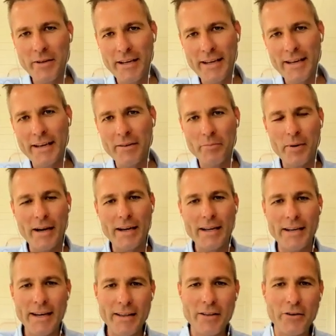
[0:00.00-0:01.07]
to be here
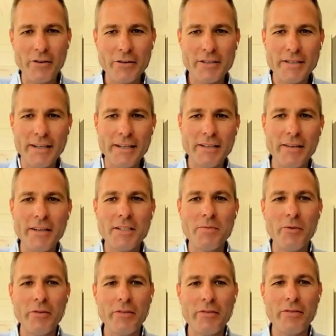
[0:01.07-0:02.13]
back in the hot seat
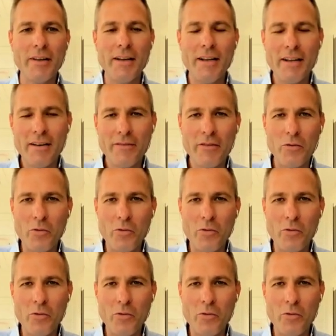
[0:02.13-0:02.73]
this month